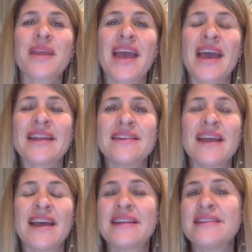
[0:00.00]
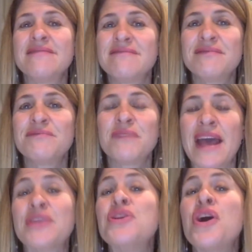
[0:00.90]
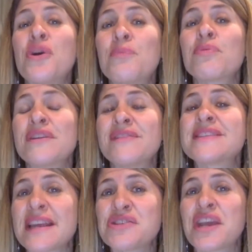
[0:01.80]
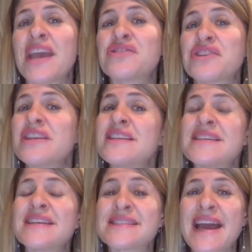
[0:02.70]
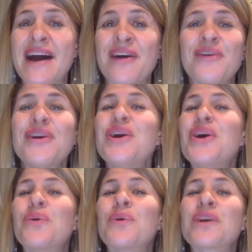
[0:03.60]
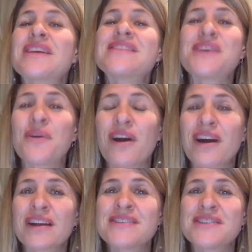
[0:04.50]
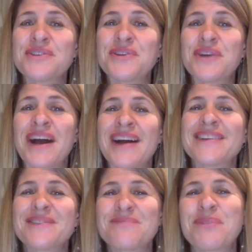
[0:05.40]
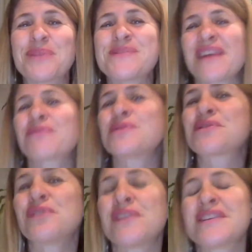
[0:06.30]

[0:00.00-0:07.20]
had no previous education and is now working so hard to put himself through school.